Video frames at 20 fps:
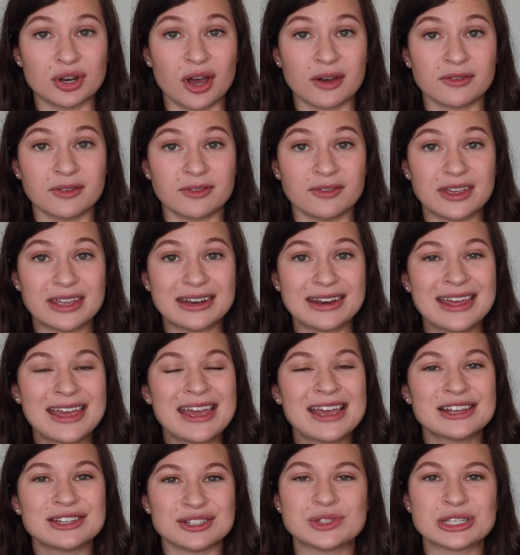off of it,
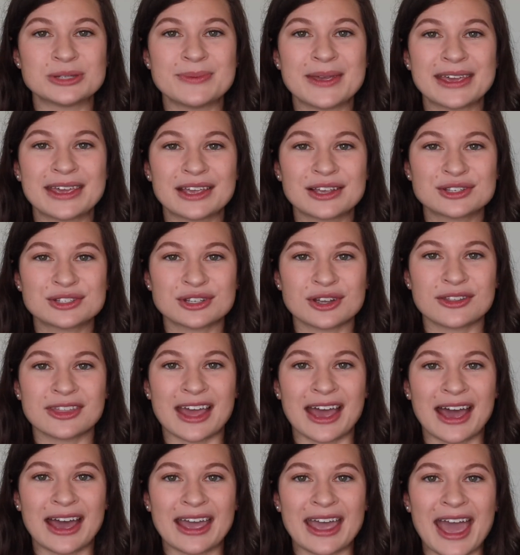just making sure
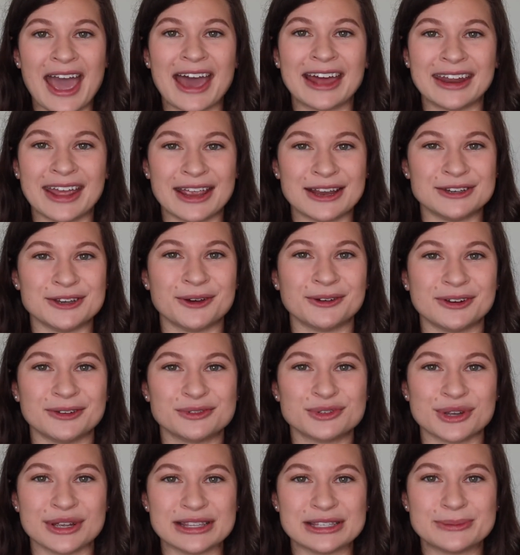that I add a note of
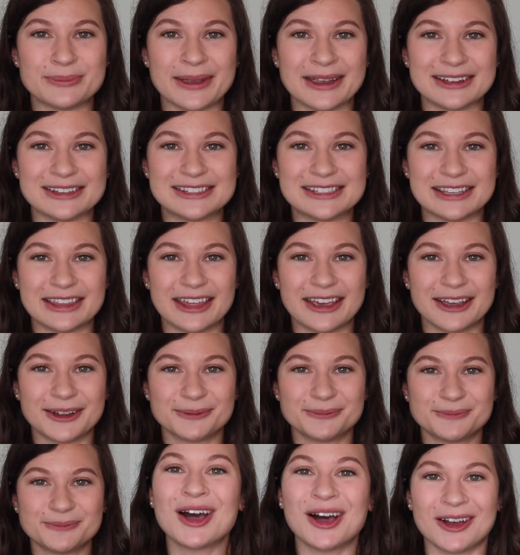transparency there.
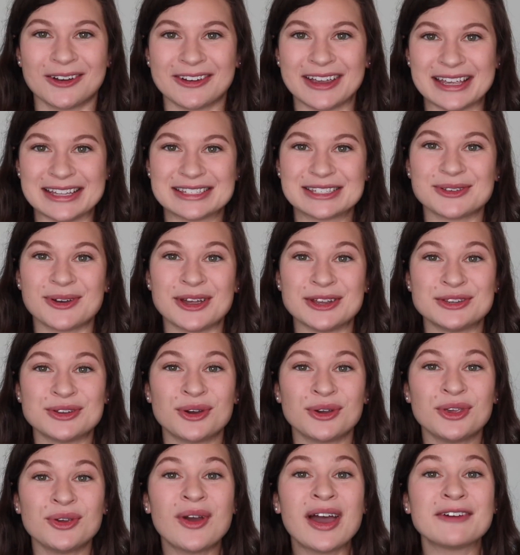Alright, so I know
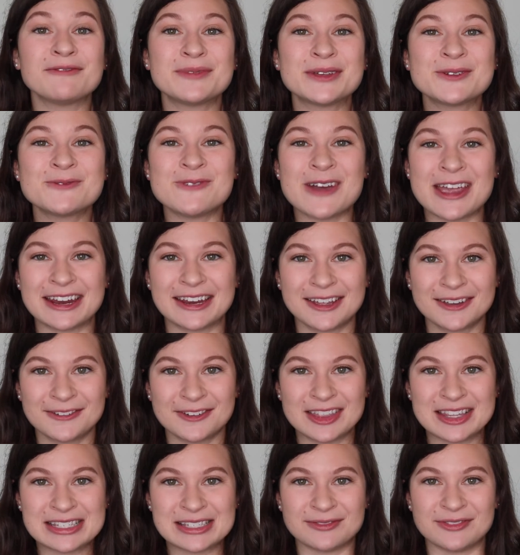you have been waiting for
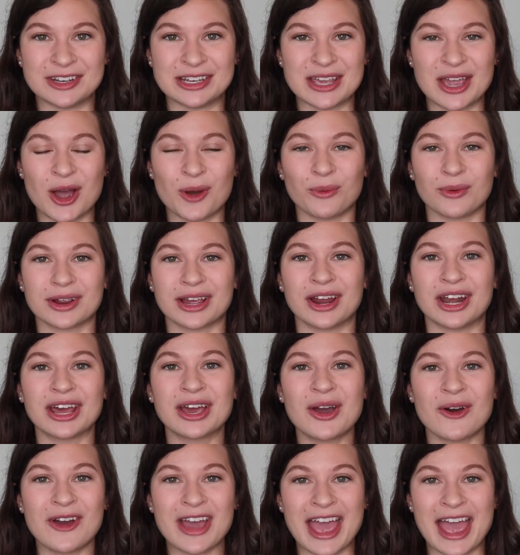this video. We're going to
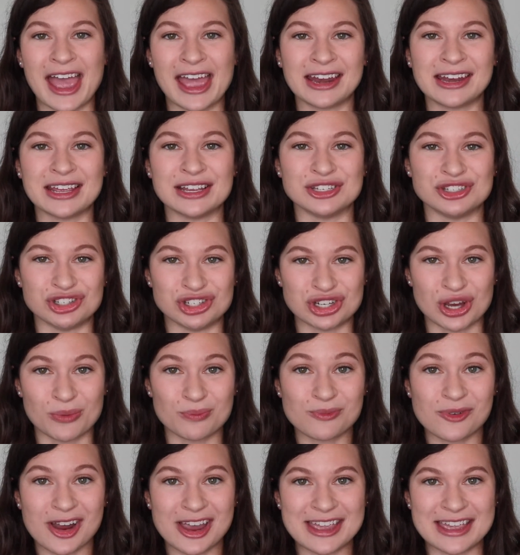go ahead and
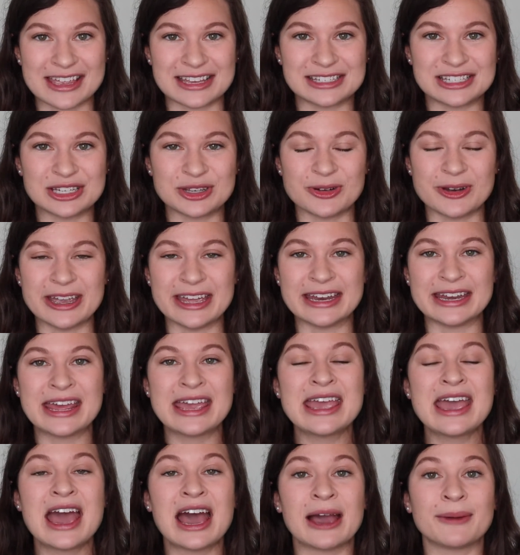jump right into it.
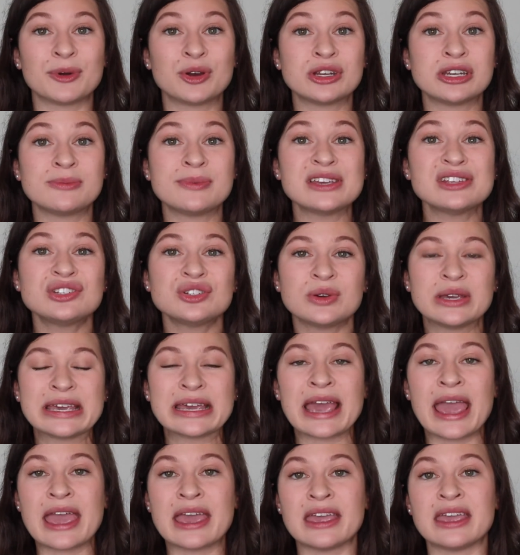I'm going to be
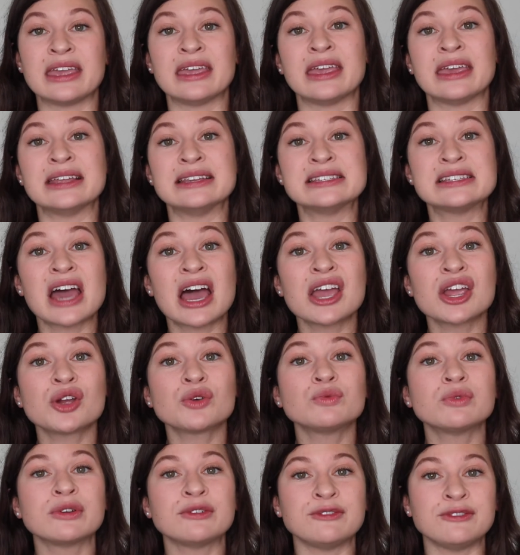doing an entire
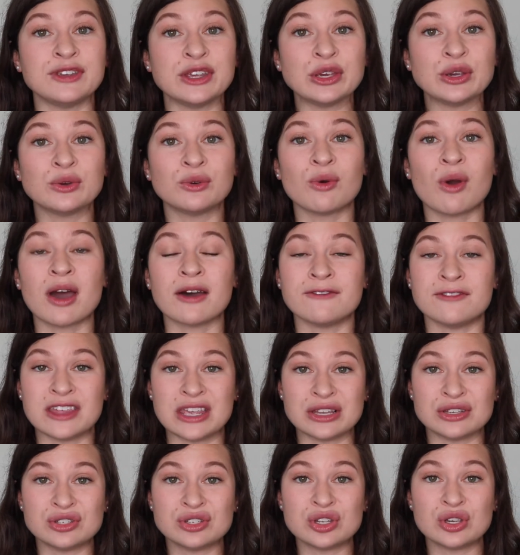review of
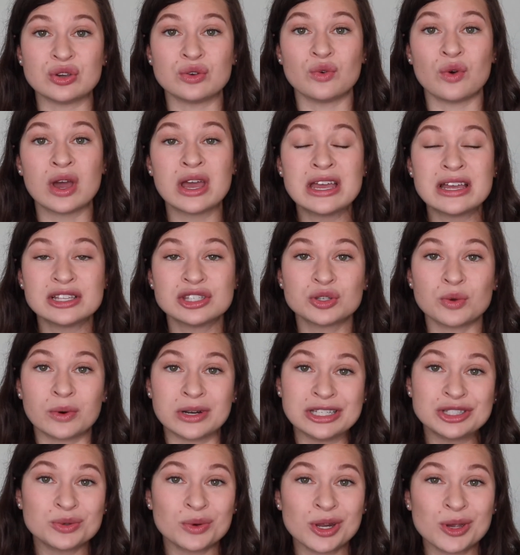the new
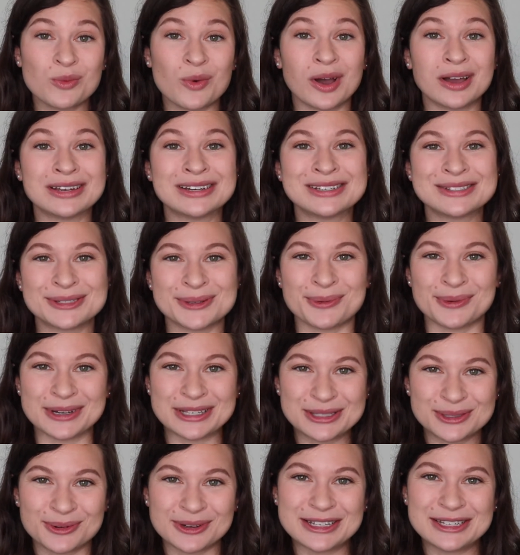
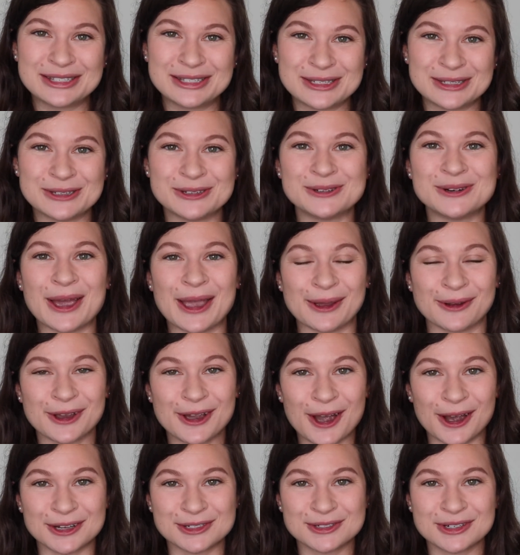2021-2022 Erin
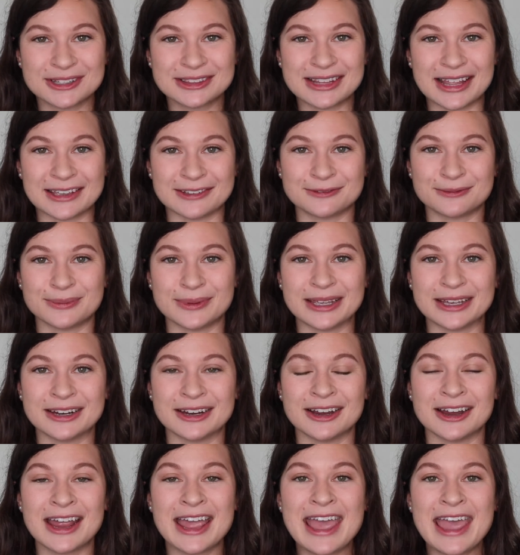Condren Life
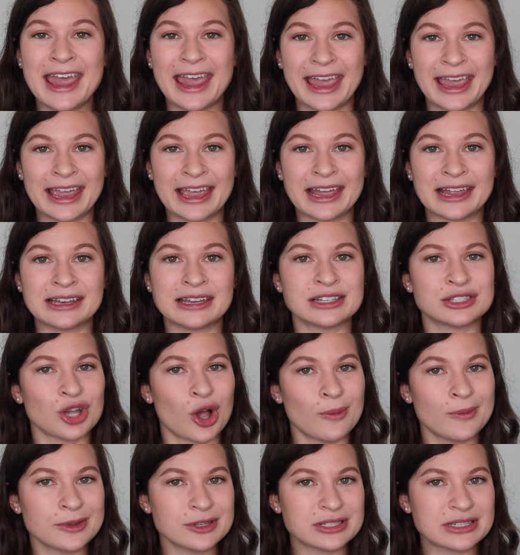Planner, and it's
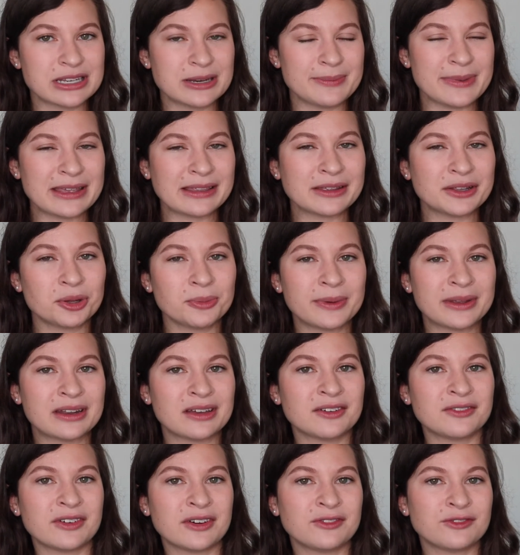almost going to be a little bit
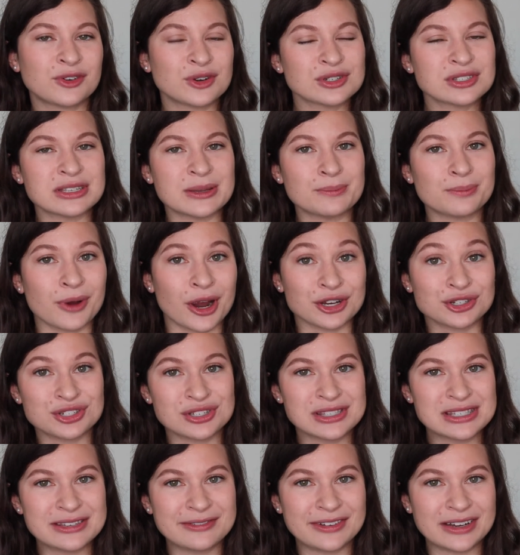of a first
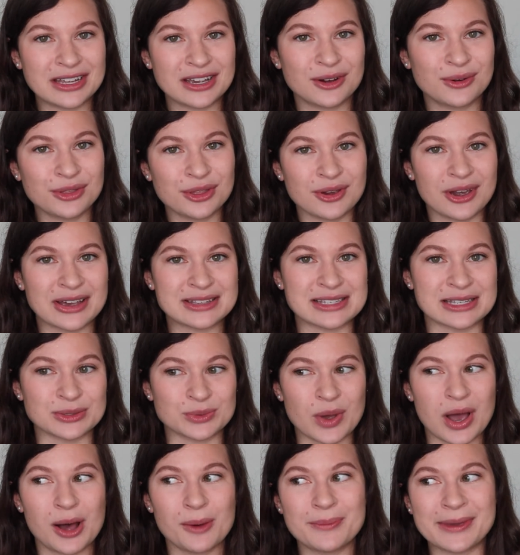impressions video with you guys as
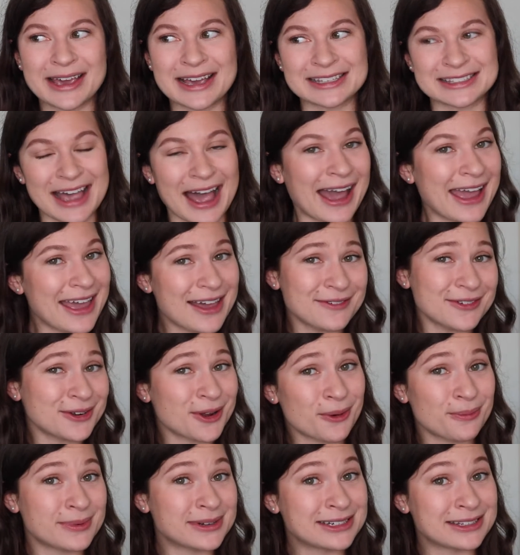well because I haven't
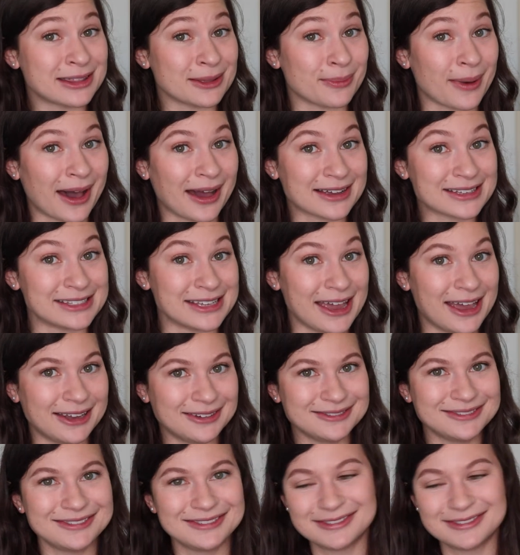opened the box yet.